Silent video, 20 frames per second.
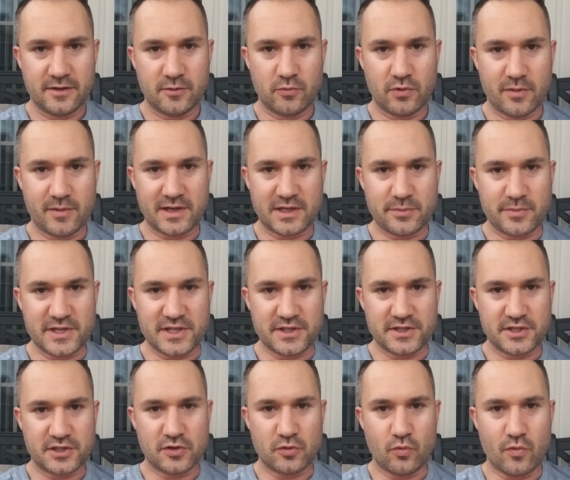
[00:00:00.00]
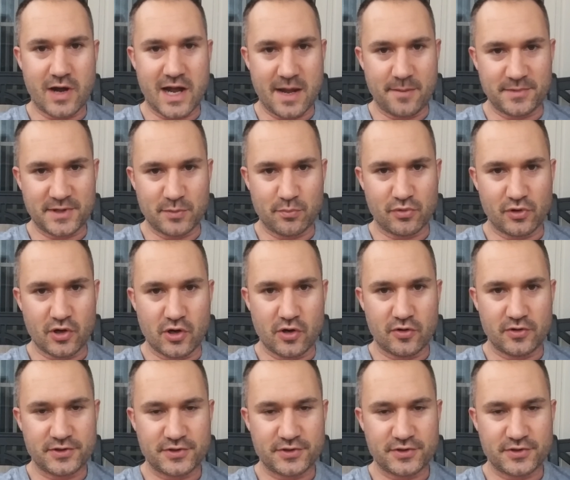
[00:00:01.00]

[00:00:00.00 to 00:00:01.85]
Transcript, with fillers: We're about to be swamped, bro.